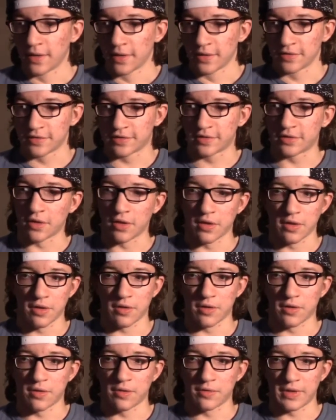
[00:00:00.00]

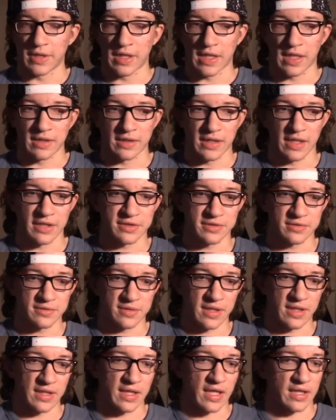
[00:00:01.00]
So yeah, that's
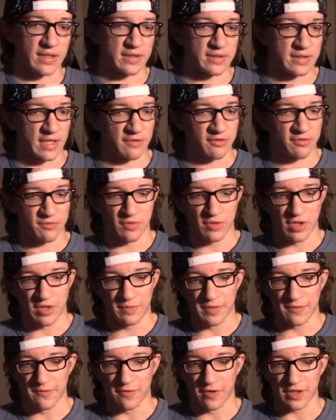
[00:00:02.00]
and I haven't really
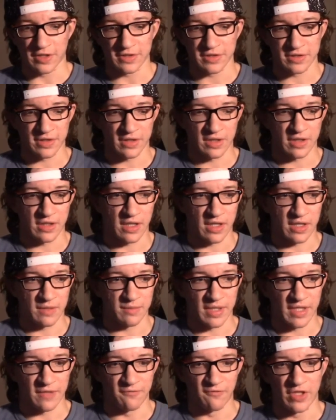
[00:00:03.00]
been focusing on
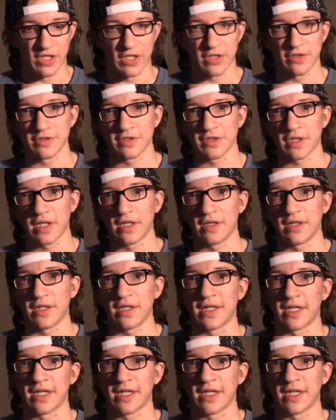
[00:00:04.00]
making videos lately.